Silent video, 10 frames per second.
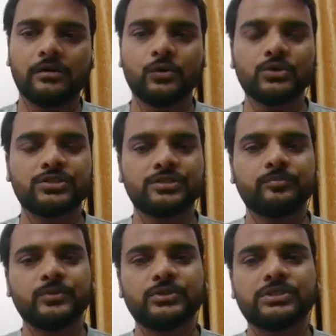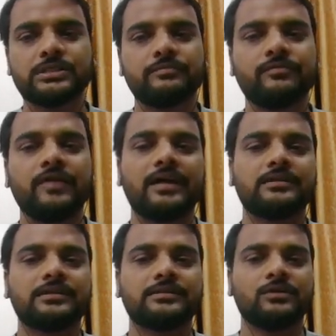cost push
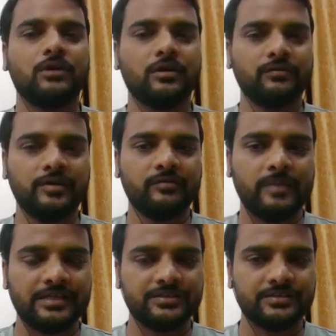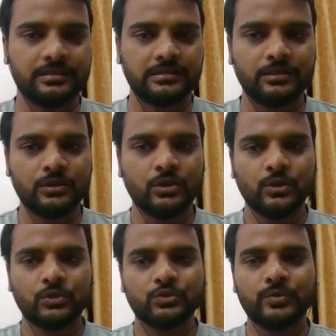factors of inflation.
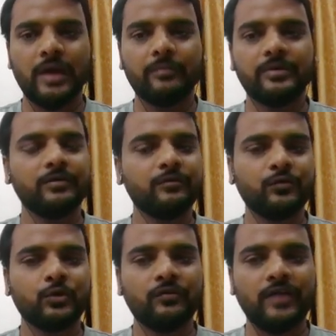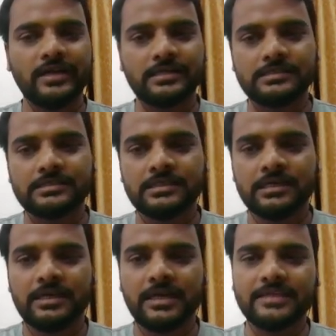So we have given four factors:
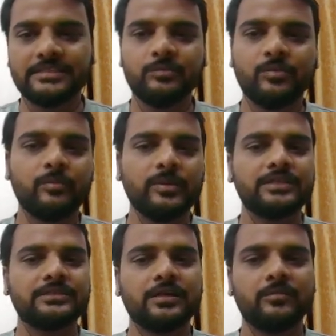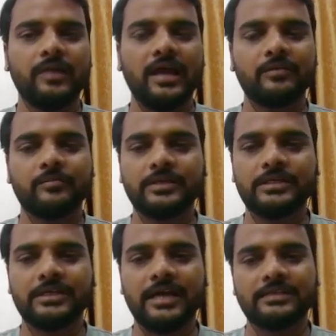rise in population, black
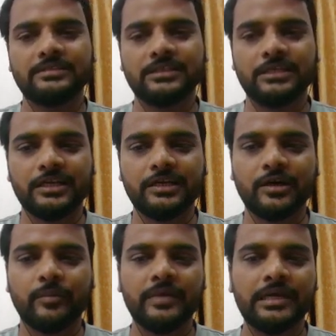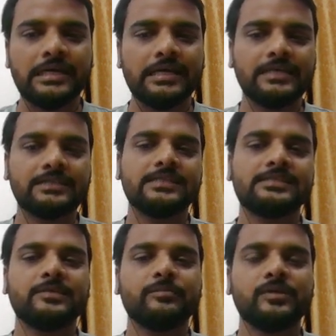money, rise in income,
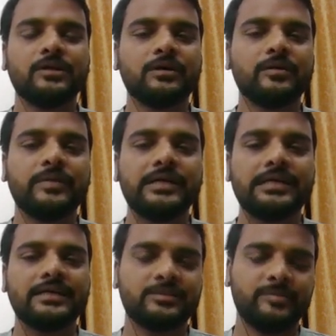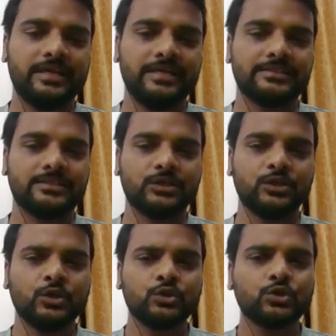excessive government expenditure.
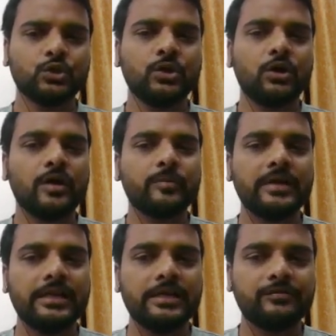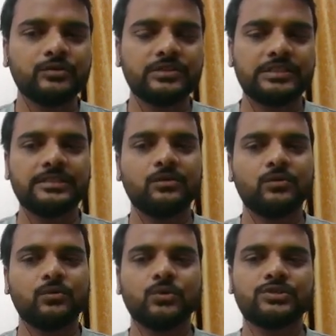So normally if you see the
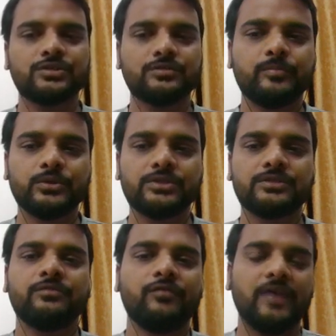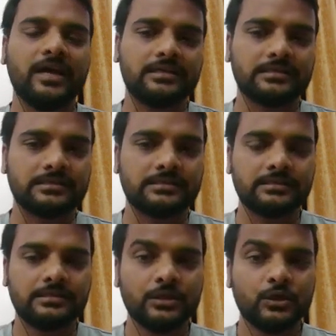cost push factors,
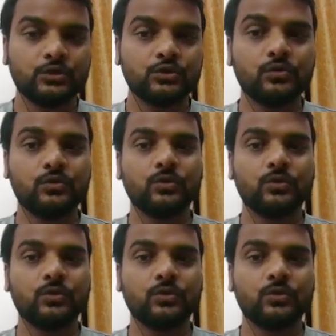so